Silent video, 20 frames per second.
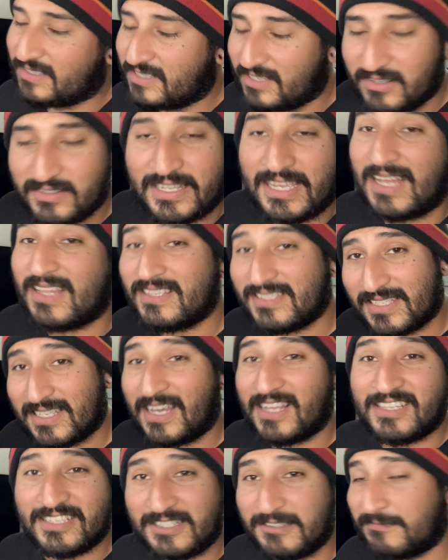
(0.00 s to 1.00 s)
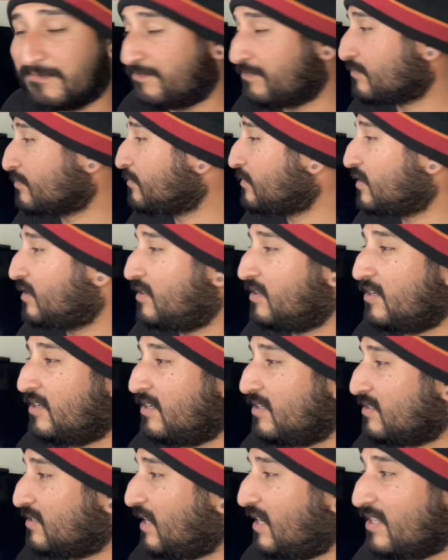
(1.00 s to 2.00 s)
Kelly's Kelly.
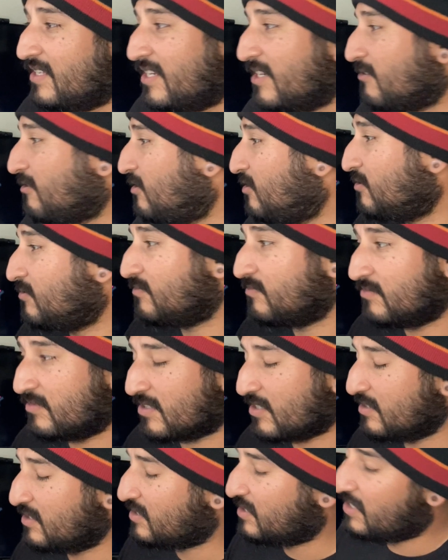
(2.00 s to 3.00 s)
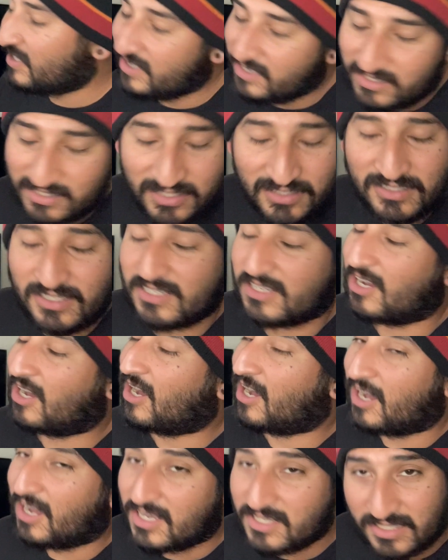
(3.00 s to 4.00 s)
Tyler Hero continues to look
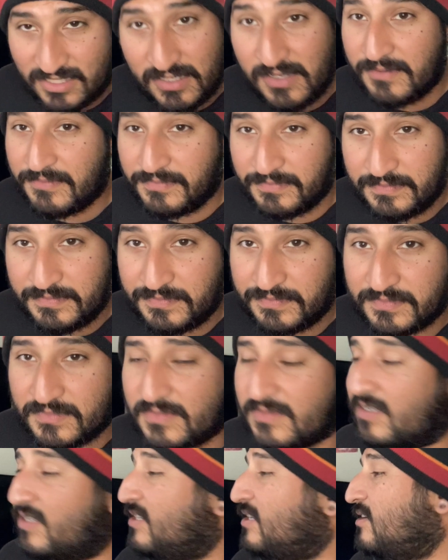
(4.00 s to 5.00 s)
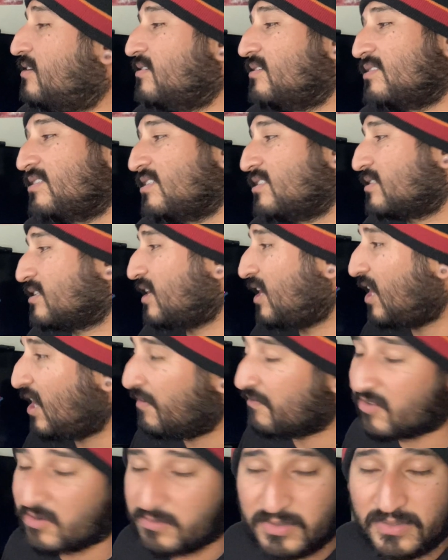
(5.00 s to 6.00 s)
awesome. Just
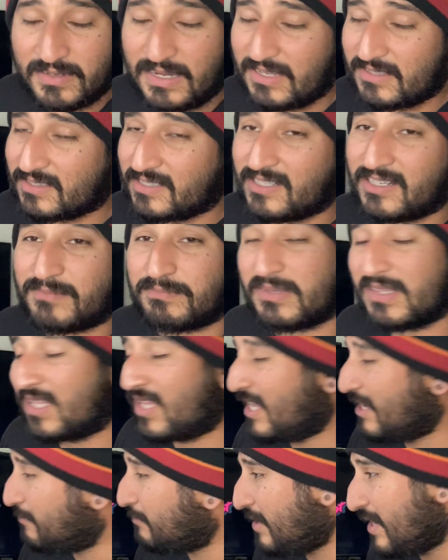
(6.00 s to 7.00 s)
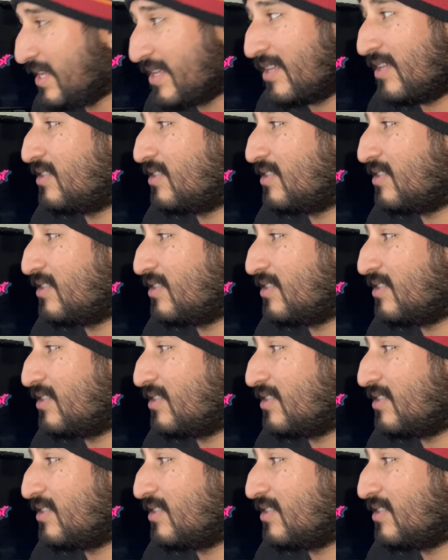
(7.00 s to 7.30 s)
comfortable out there, playmaking,